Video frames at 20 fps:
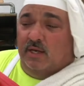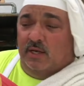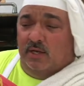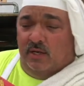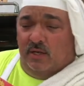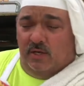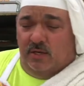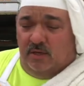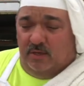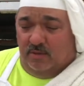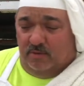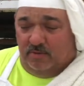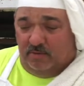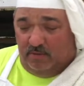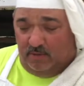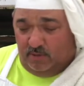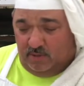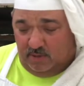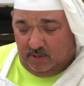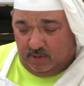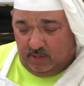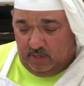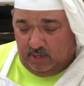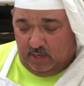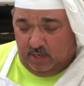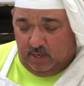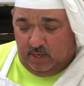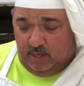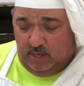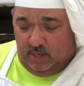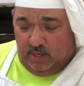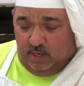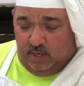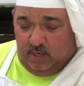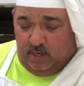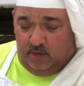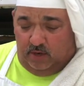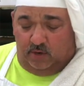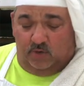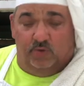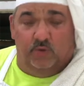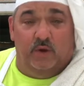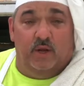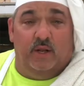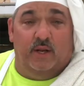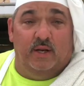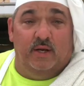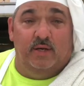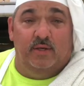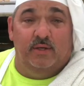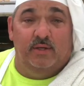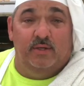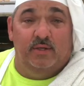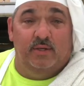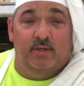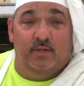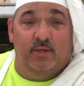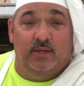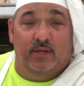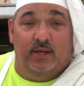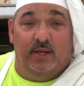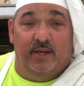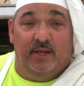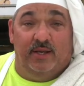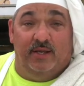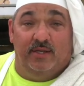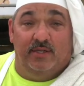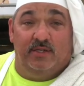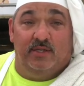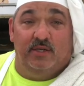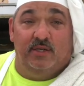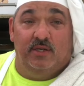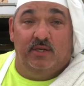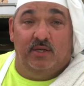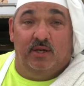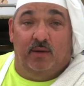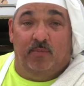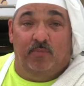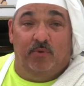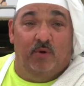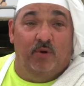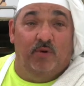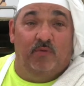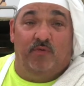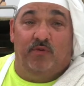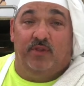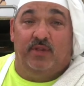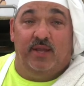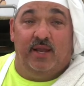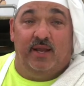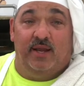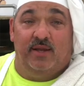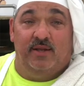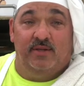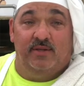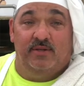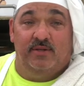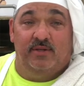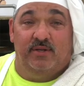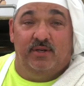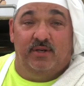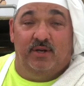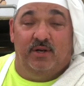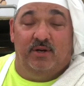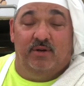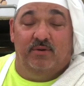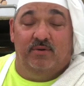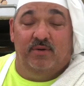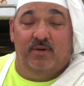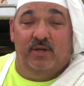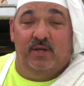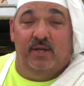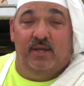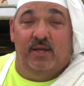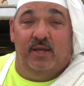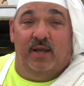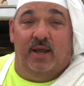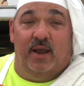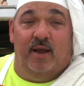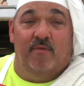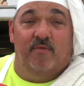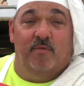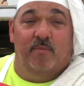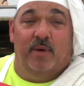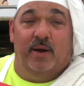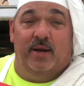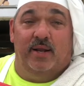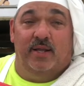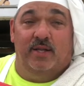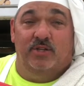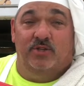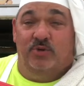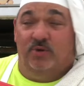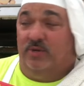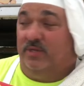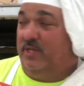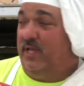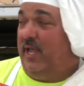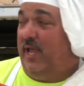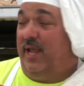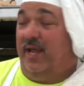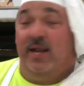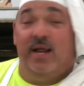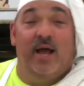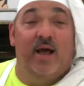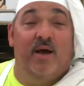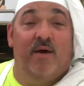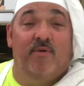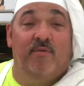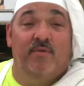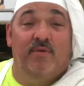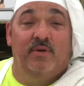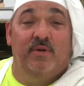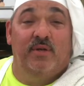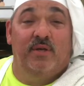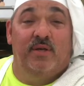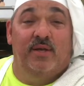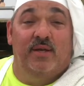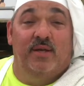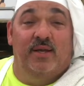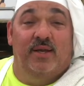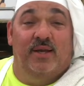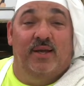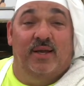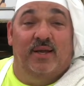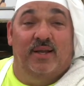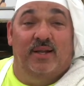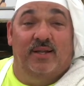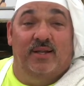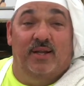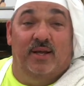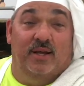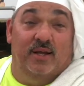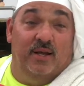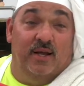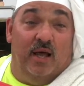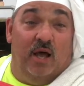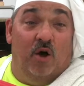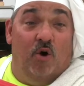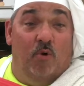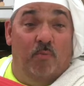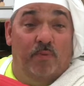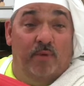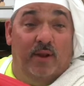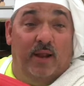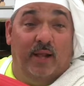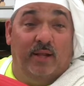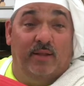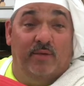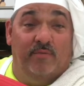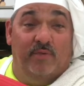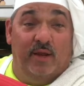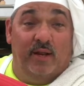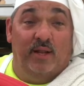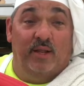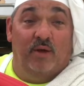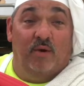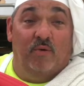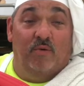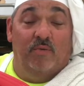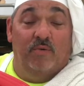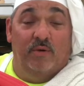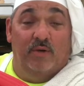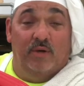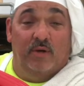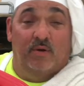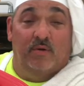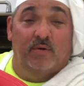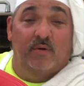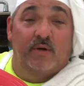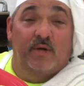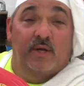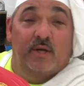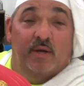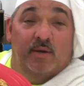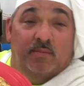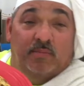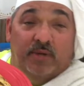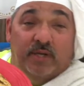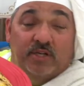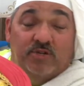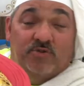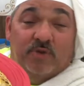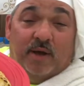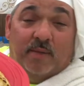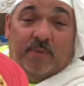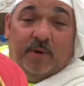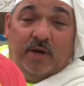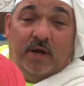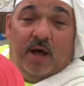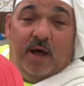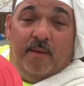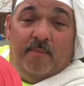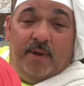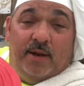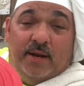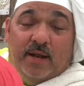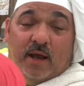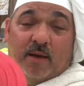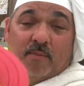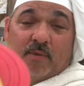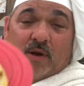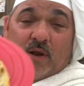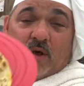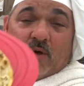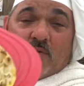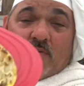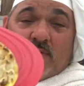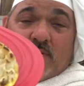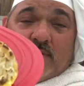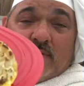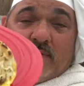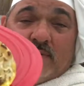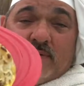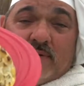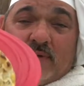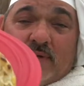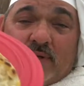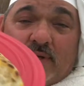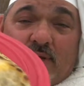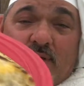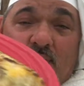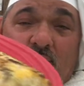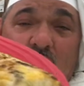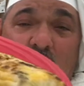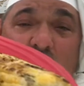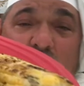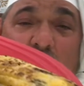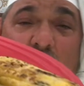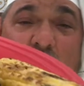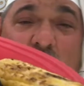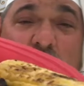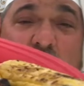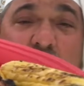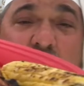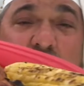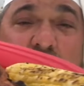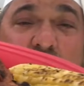You know, grilling is a beautiful thing, you know. Everybody enjoys hanging out, and I hope you liked the video. You know, please drop a comment down below, you know, like it,